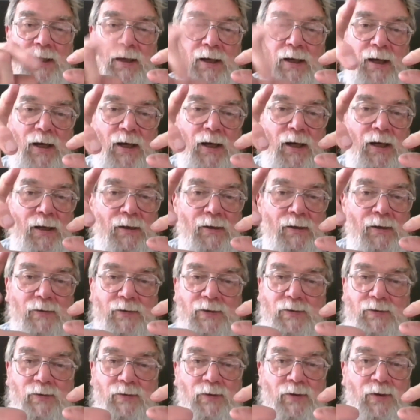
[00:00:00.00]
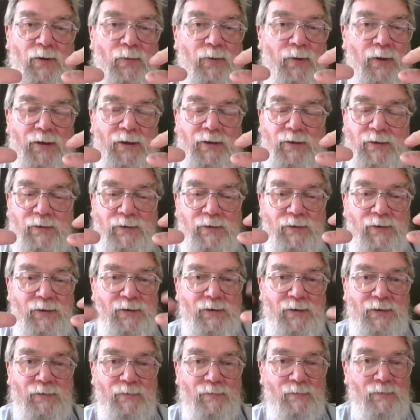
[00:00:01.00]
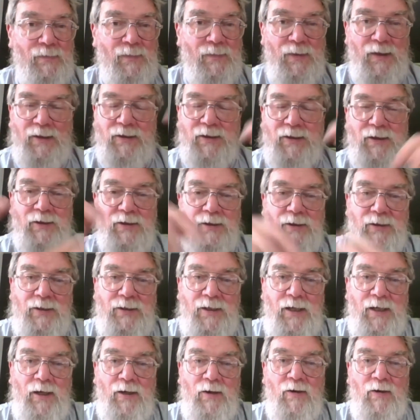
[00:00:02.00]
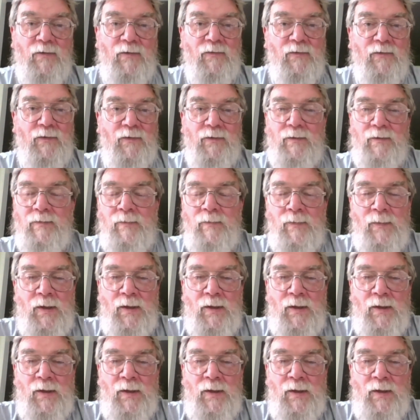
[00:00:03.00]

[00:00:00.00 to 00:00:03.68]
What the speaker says: And the screw compressors essentially take over